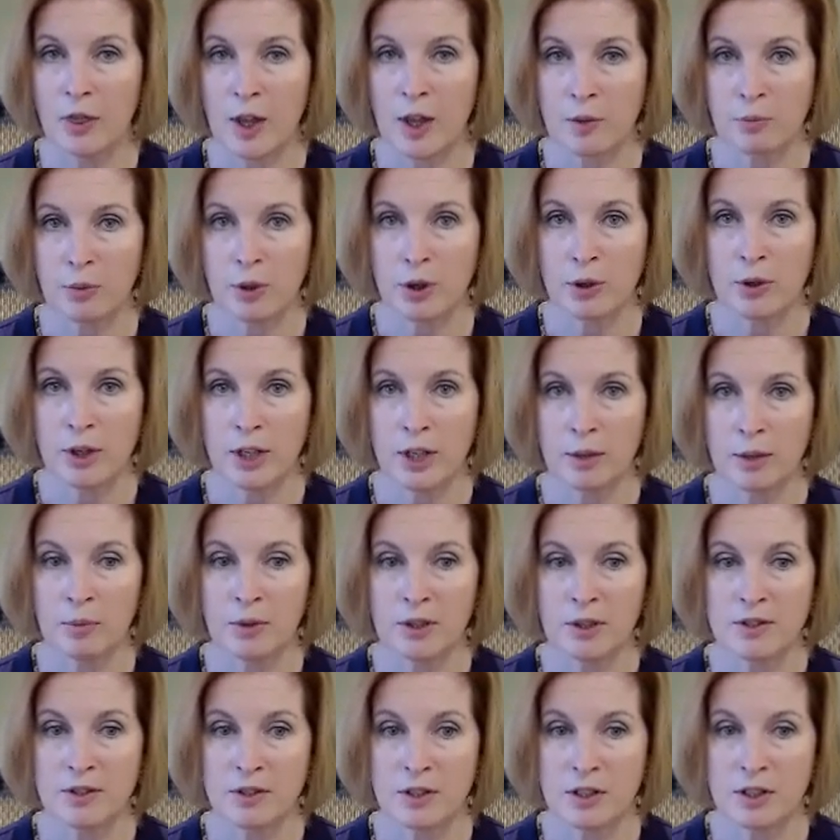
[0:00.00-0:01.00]
that
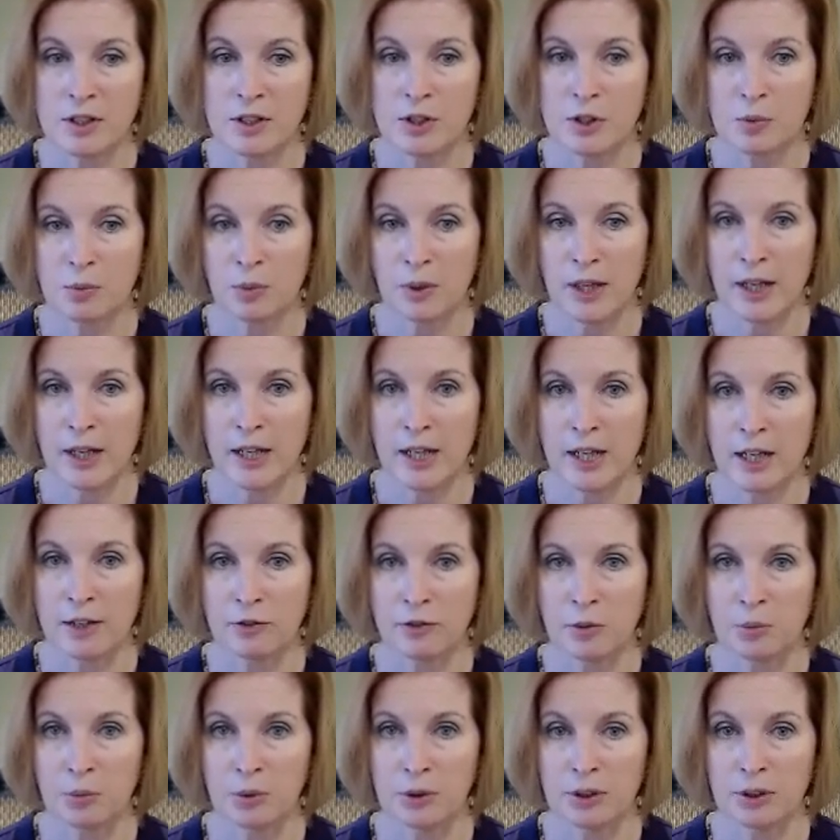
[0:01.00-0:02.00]
prohibits the display
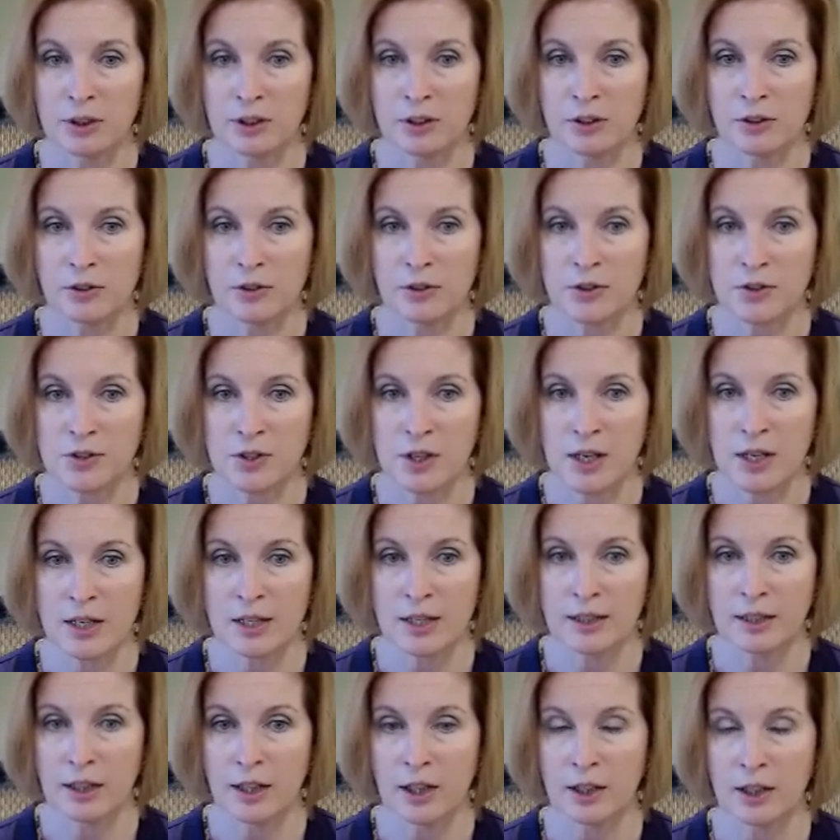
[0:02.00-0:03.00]
of a political
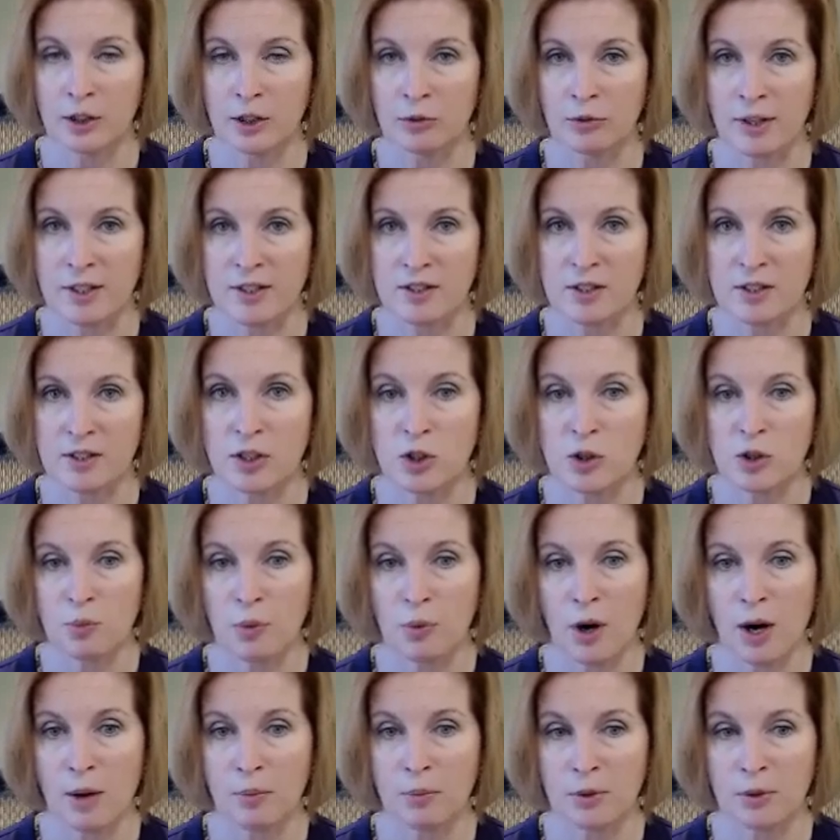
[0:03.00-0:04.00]
sign on a resident's
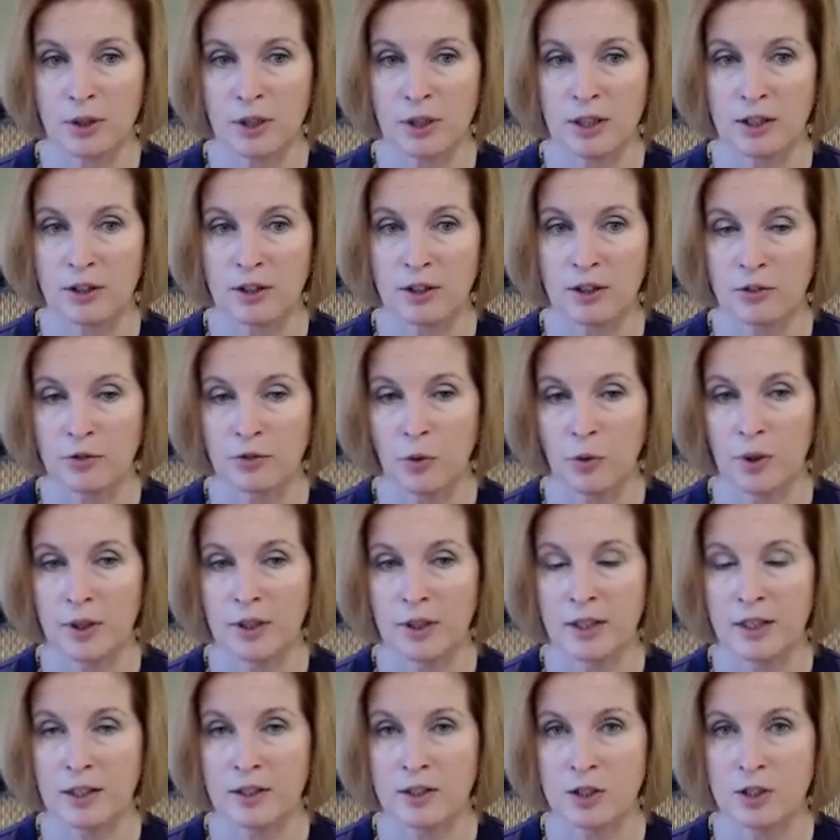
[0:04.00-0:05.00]
property is
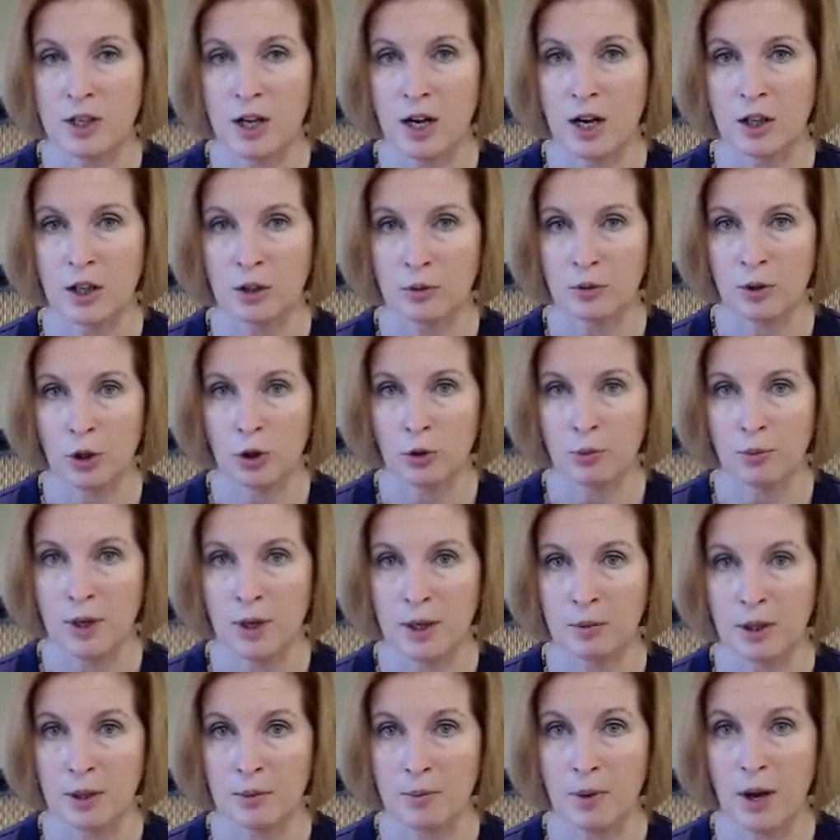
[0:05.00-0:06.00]
void against Colorado
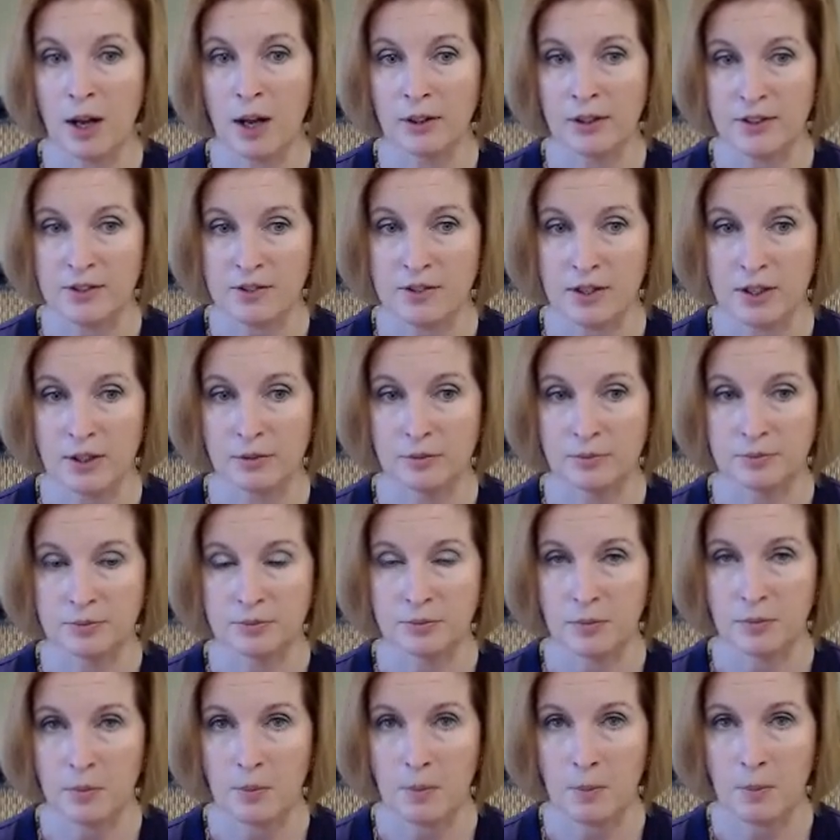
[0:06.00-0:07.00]
public policy.
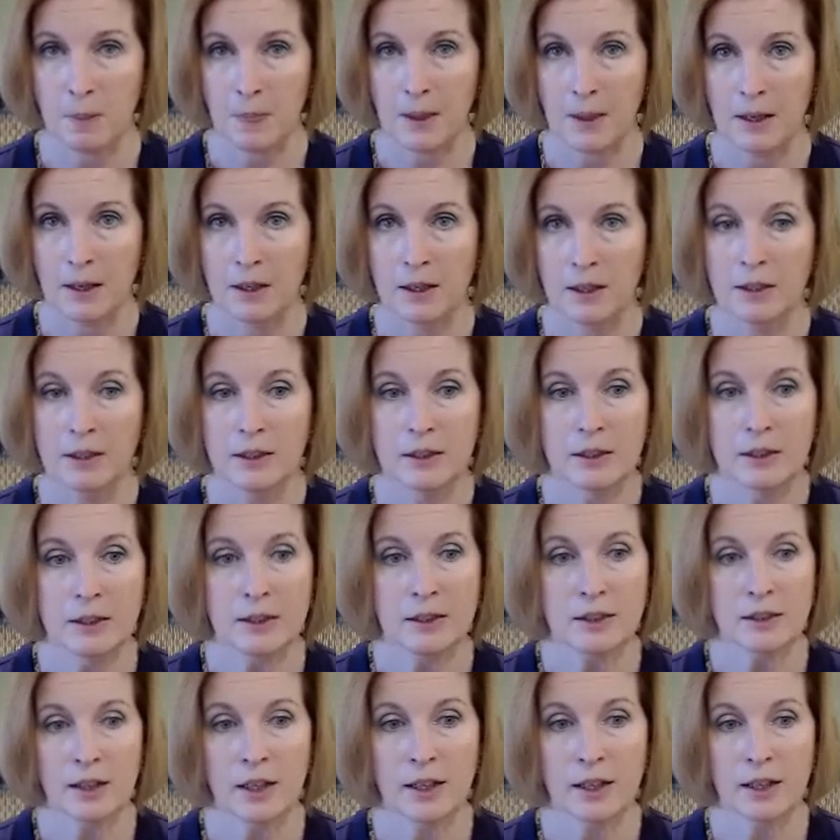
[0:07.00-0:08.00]

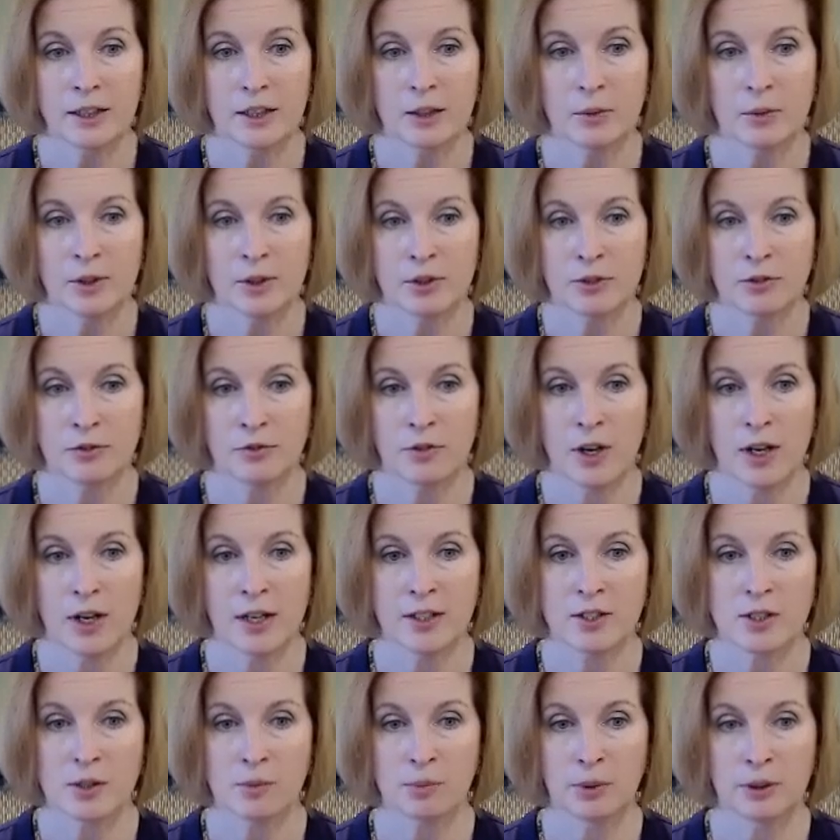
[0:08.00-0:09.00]
Kiowa
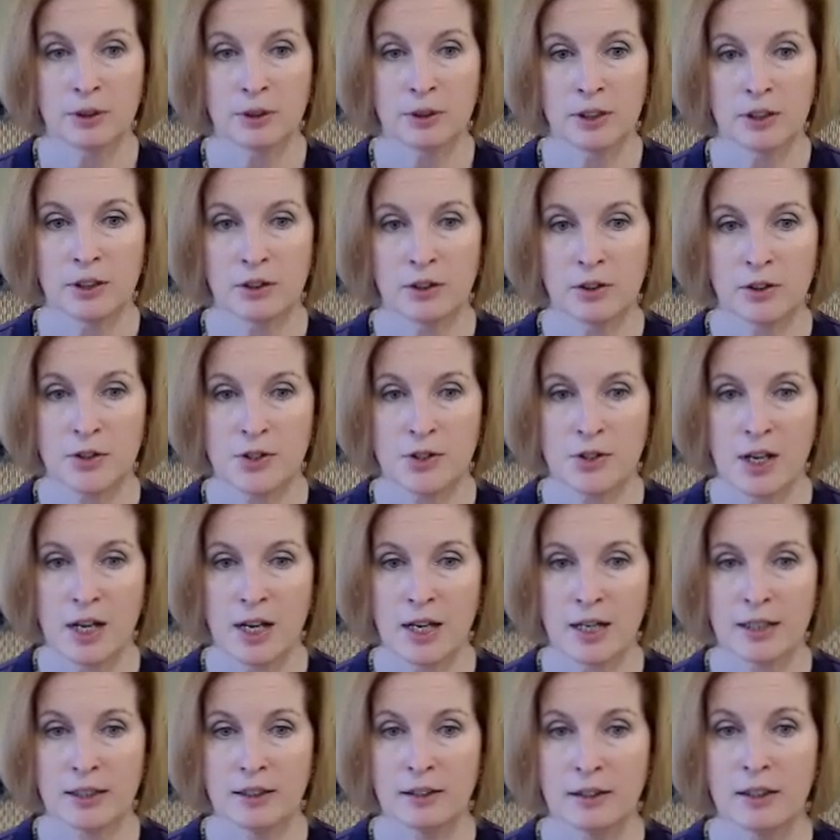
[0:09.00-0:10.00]
defines a political
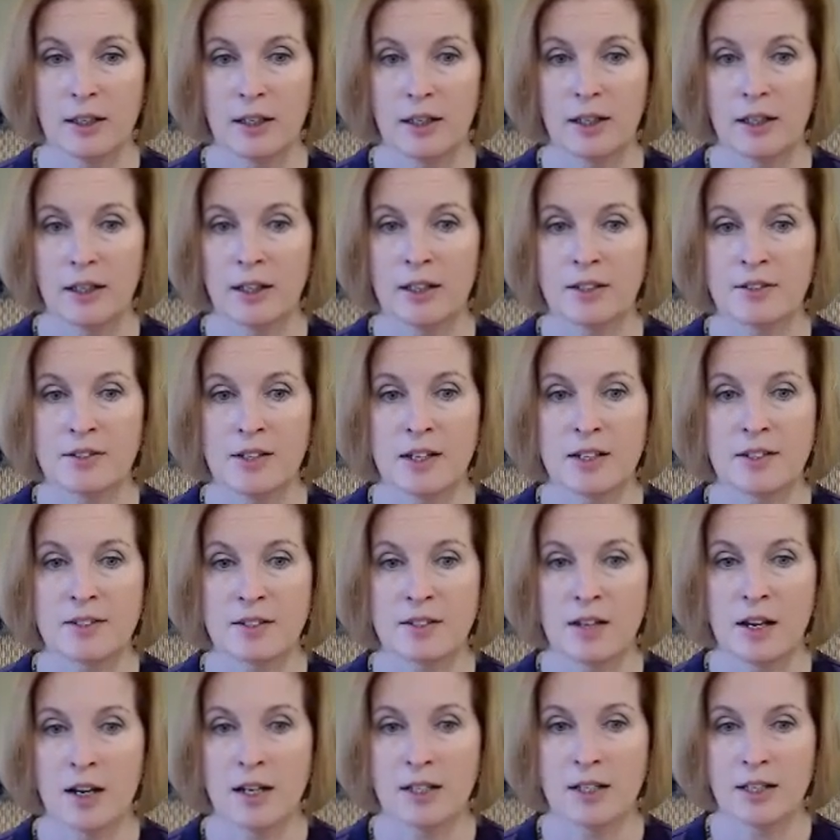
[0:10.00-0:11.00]
sign as a
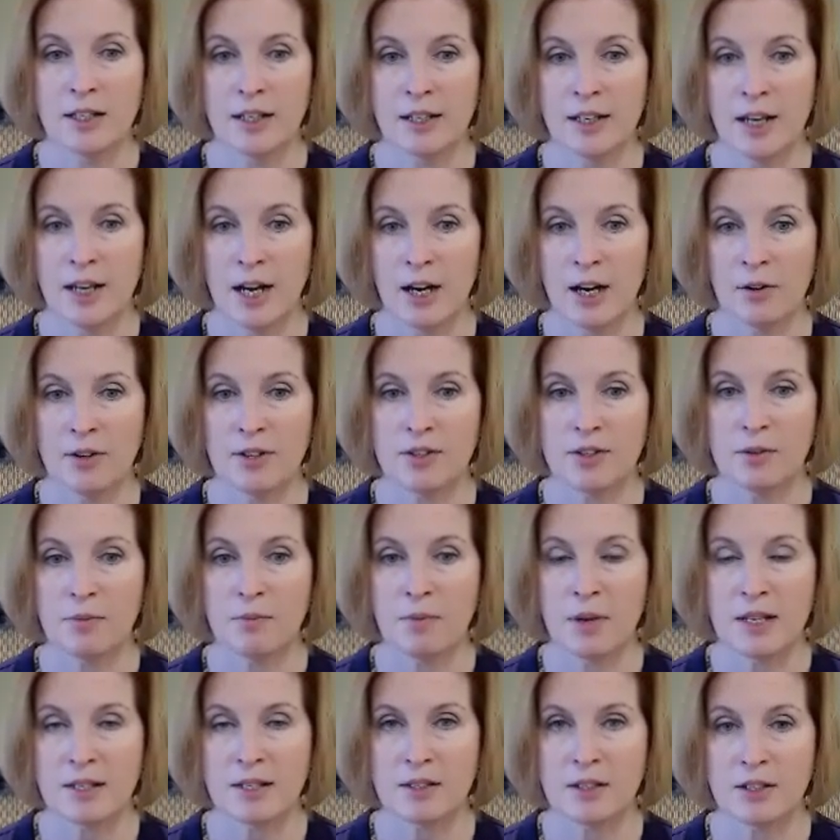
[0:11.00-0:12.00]
sign that carries a
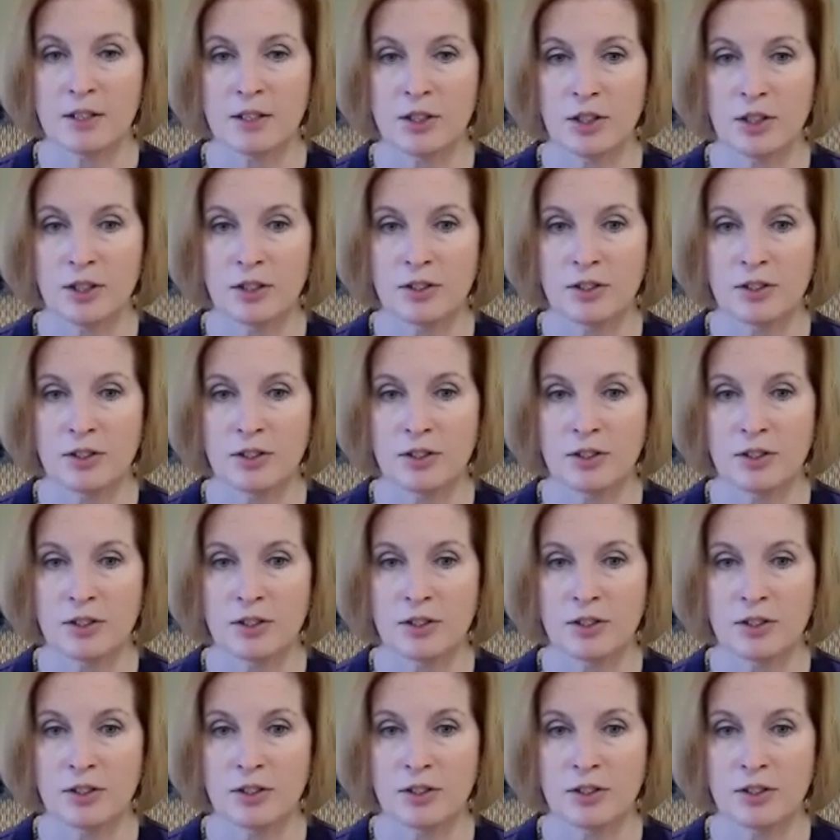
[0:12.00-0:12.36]
message